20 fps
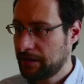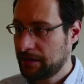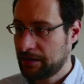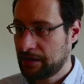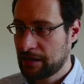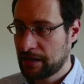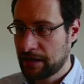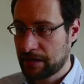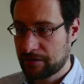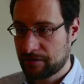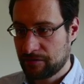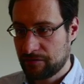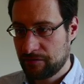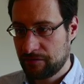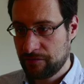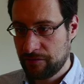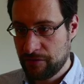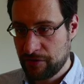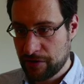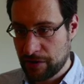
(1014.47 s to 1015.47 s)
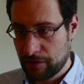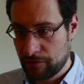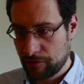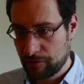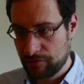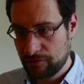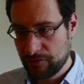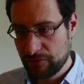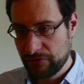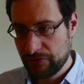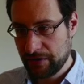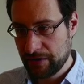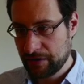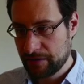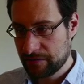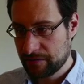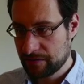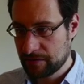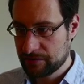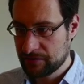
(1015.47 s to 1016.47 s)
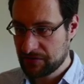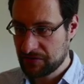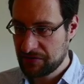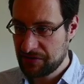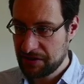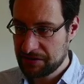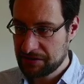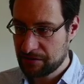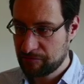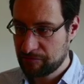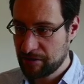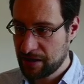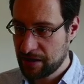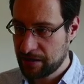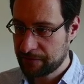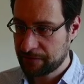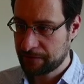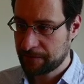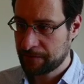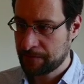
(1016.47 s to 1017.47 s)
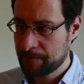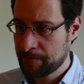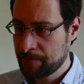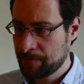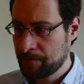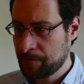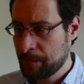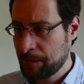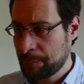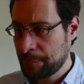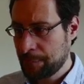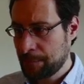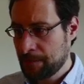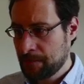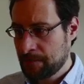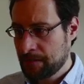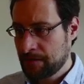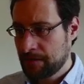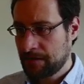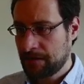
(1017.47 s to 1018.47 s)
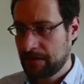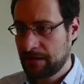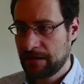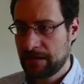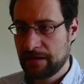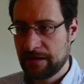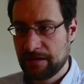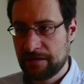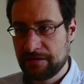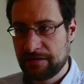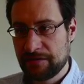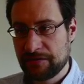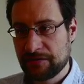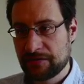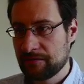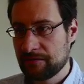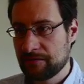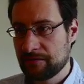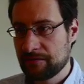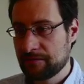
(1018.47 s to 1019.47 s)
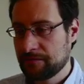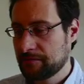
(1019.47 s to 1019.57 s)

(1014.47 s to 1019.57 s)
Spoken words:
like now using the data we have, and